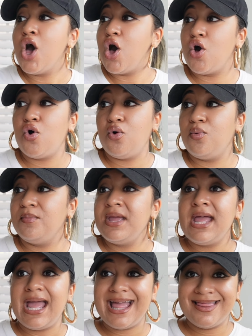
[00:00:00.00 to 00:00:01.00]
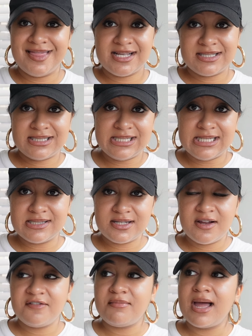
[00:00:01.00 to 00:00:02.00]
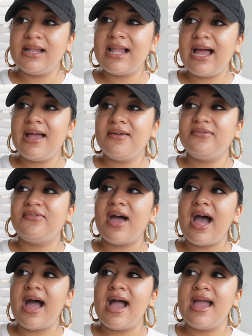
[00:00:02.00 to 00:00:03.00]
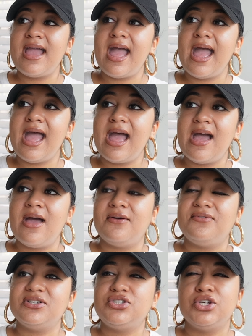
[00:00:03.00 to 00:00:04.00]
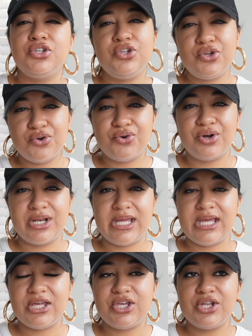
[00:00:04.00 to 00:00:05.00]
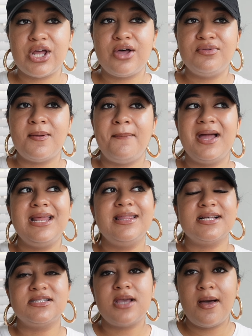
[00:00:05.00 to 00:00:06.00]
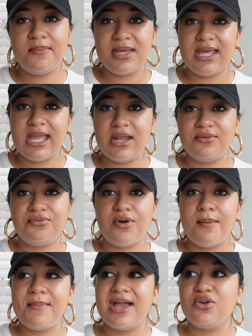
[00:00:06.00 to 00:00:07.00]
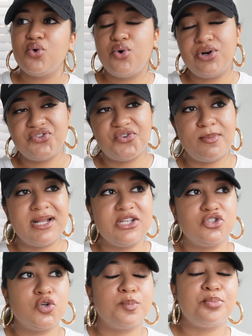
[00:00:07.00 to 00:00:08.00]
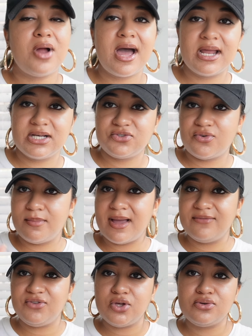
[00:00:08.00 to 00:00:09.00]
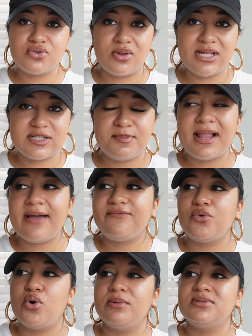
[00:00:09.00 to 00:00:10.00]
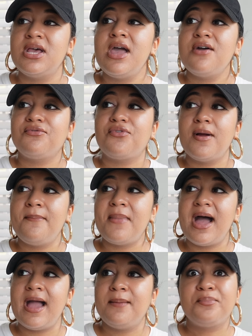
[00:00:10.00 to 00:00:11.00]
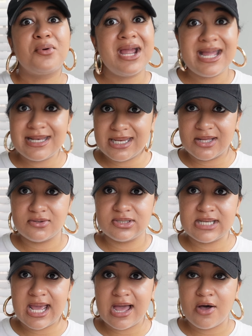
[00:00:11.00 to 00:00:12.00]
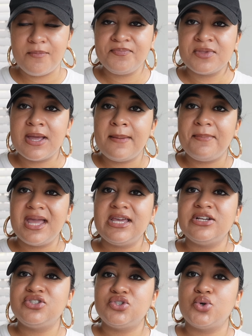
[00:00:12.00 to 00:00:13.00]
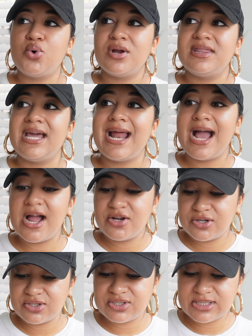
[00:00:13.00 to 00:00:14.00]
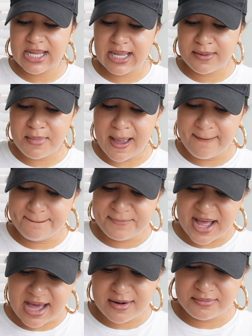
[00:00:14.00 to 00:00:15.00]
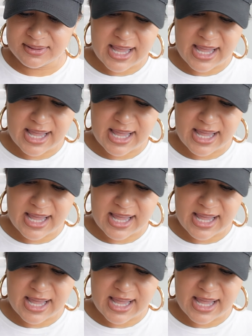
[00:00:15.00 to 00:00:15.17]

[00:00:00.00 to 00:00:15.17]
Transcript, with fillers: home in this season of my life, I have security. You know, the money that's coming in from my course, from my digital products, from my views on these platforms, from my brand deals now, making sure that I understand my bottom